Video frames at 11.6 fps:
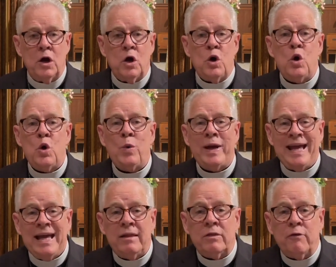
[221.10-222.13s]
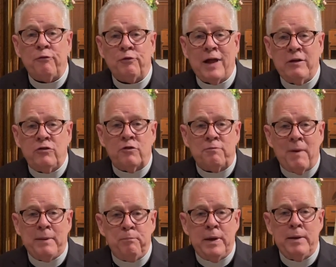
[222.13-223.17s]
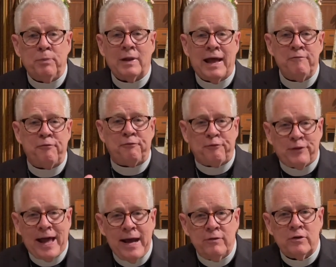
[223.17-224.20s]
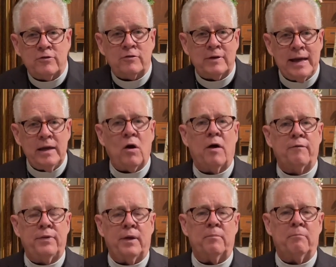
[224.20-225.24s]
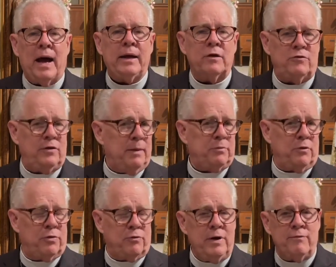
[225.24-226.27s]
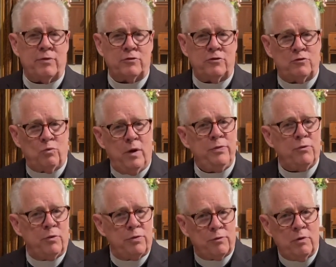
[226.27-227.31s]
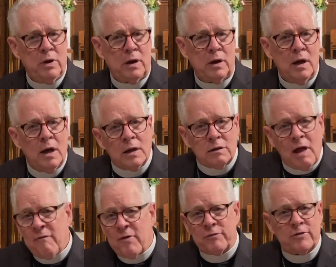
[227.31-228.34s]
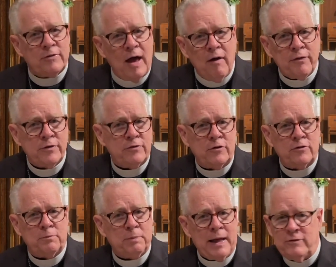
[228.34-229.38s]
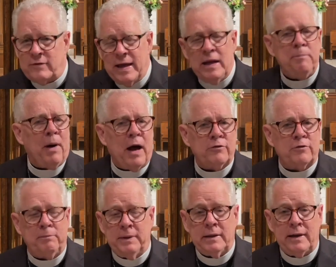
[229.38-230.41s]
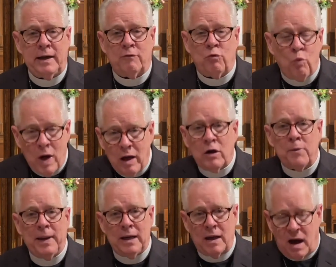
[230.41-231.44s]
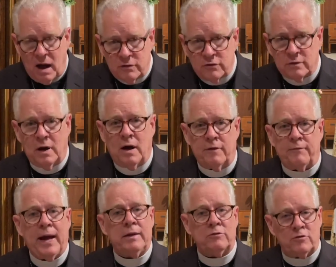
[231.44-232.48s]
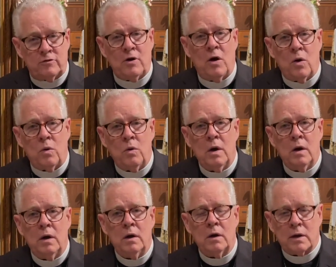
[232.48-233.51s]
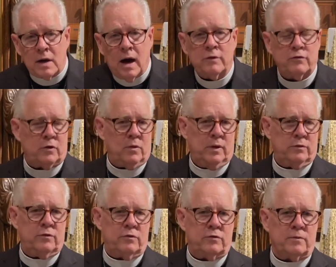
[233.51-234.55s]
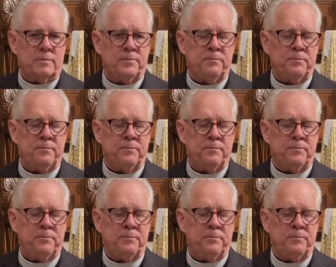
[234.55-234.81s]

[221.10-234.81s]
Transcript: who eat the flesh of my people and flay the skin off them, Micah chapter 3, verses 1 through 3. Love of self has displaced any possibility of welcoming God's love, and so consequences.